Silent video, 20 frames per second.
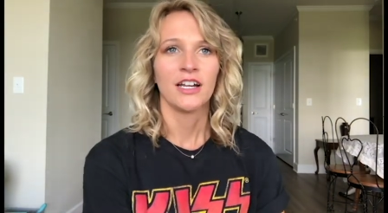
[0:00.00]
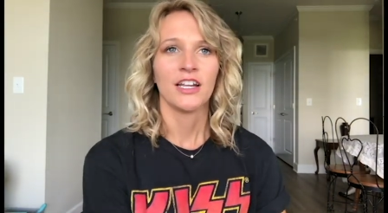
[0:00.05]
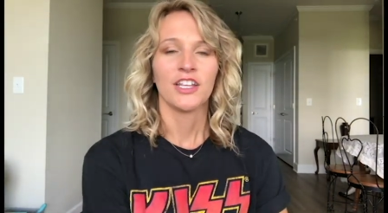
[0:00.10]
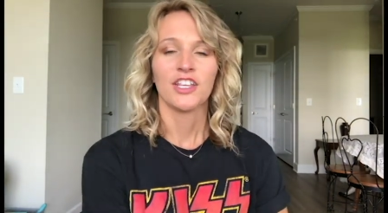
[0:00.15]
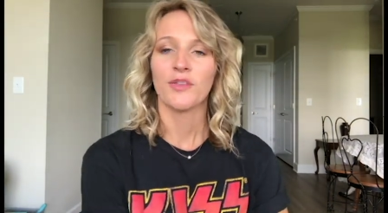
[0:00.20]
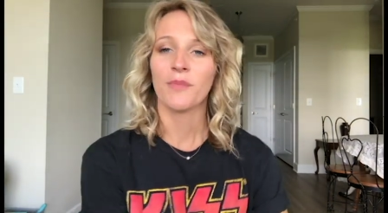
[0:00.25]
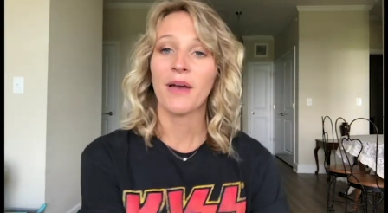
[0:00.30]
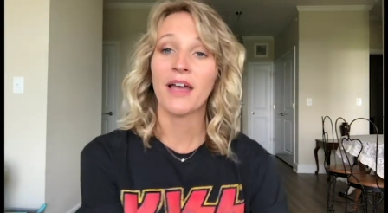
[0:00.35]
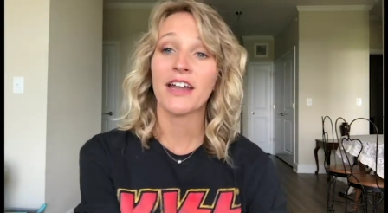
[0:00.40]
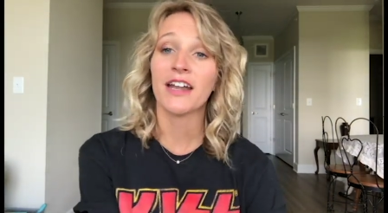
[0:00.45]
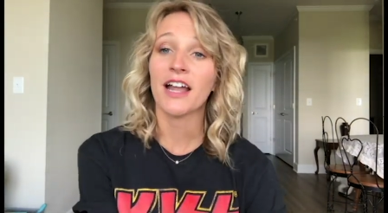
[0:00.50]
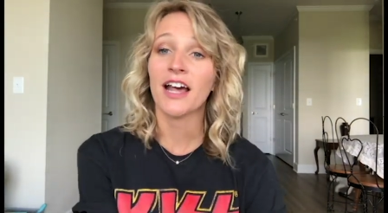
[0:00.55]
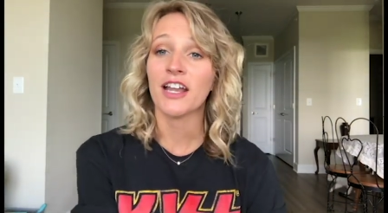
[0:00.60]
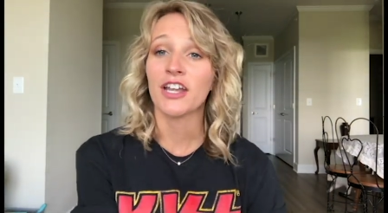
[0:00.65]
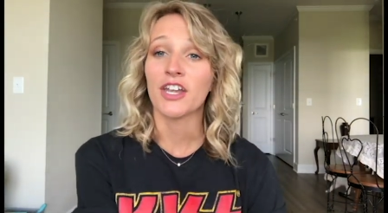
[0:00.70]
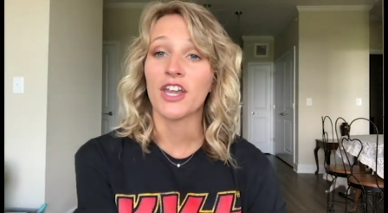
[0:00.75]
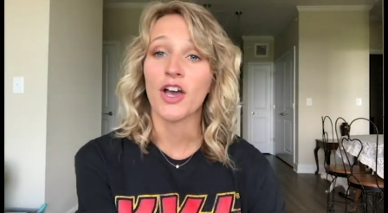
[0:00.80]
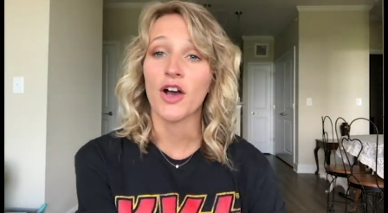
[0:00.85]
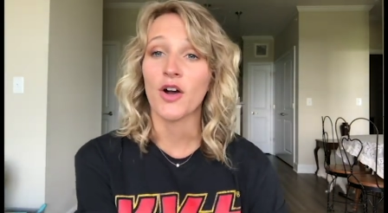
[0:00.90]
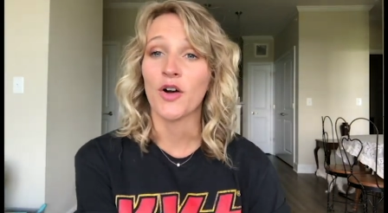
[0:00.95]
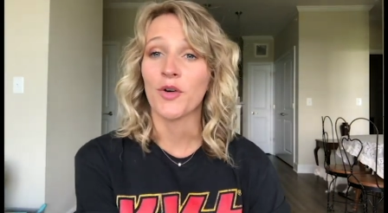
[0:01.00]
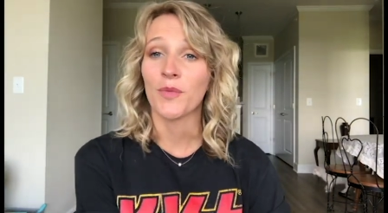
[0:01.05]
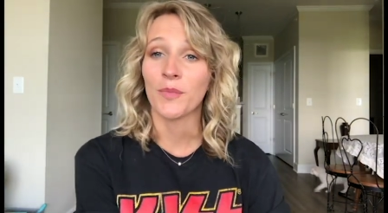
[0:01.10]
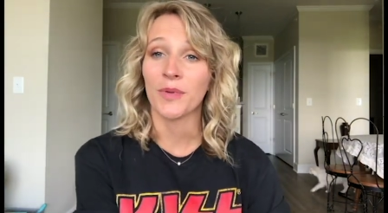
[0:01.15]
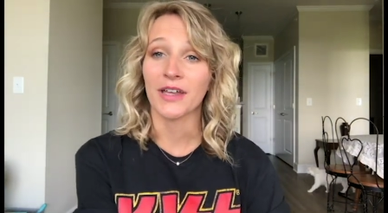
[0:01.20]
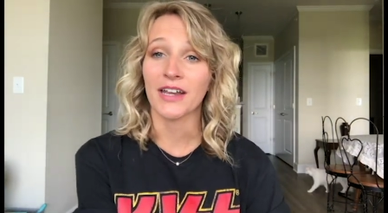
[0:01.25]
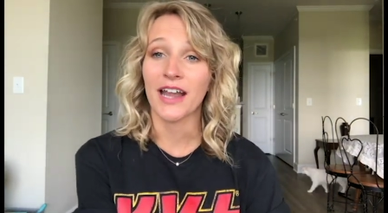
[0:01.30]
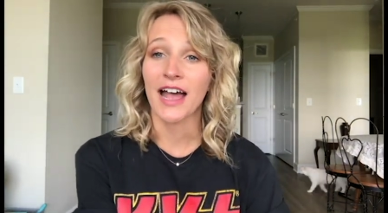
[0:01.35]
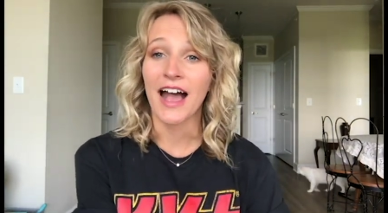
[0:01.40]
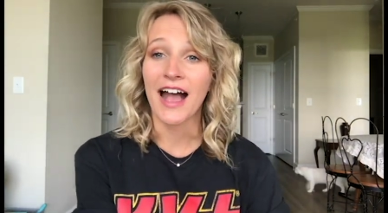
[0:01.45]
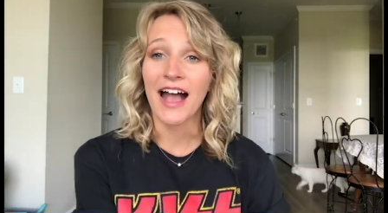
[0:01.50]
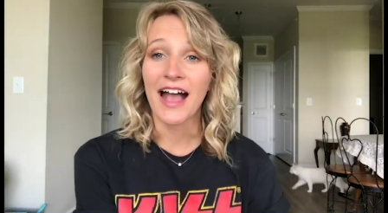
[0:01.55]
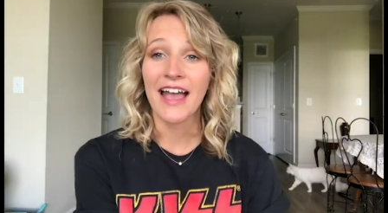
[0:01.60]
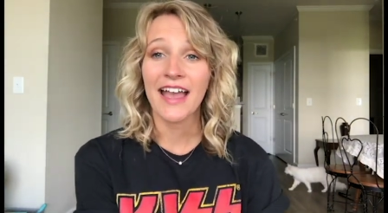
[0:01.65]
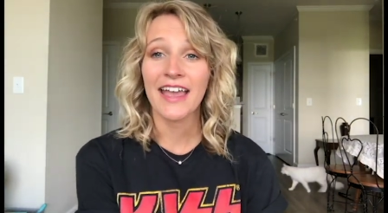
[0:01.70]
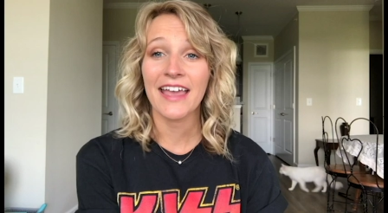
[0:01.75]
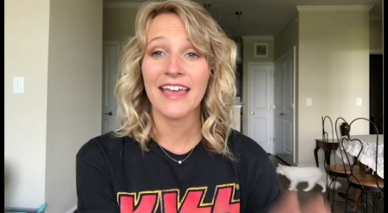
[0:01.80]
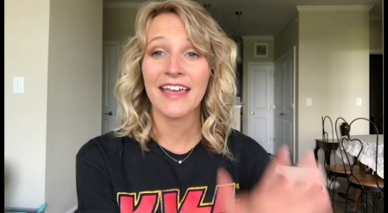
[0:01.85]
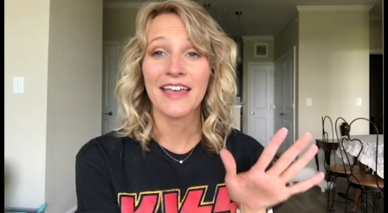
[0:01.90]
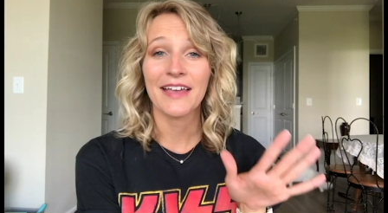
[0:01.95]
you might not know, but
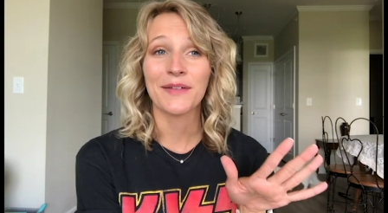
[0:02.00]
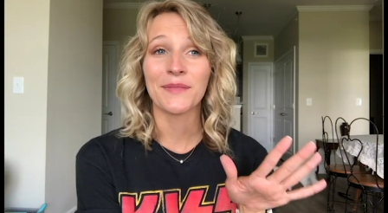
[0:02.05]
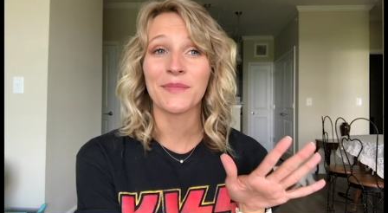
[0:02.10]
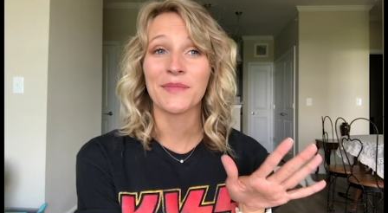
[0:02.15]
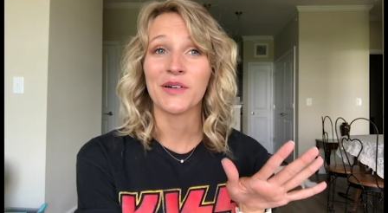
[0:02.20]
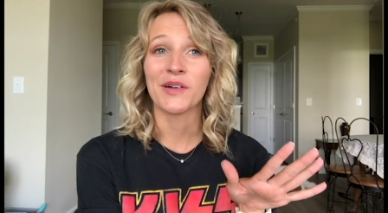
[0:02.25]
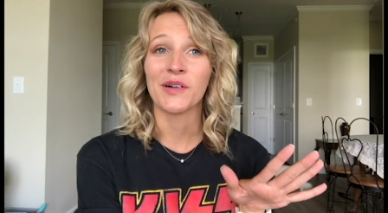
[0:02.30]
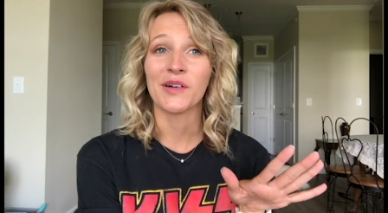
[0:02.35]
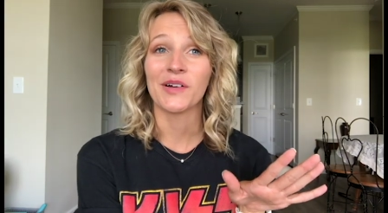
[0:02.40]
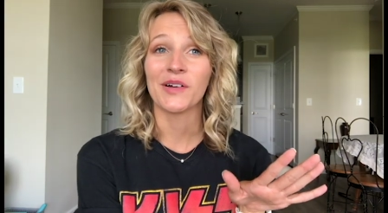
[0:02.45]
I am